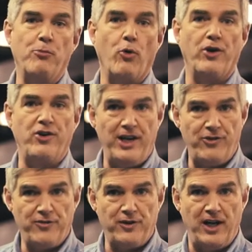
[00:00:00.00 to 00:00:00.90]
is more
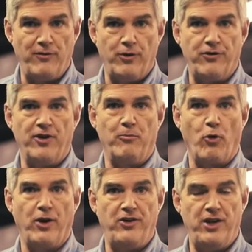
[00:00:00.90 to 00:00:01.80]
intense flavors, a
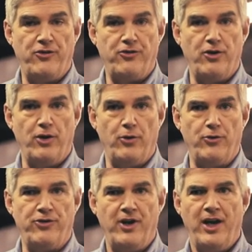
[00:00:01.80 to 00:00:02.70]
more intense
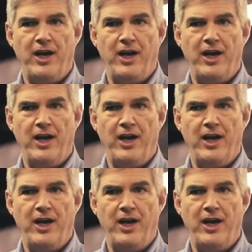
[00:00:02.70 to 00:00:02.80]
nose,